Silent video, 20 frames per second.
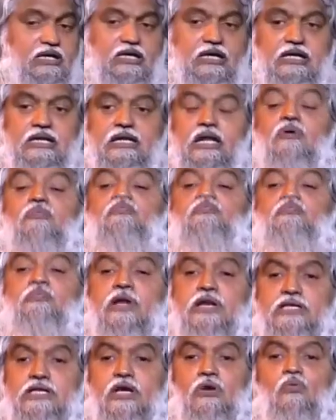Now
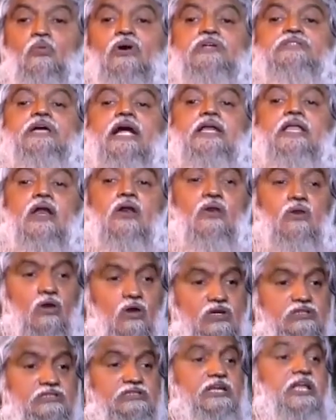Peter was at a
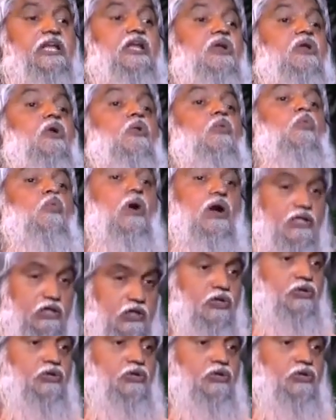loss, didn't know what to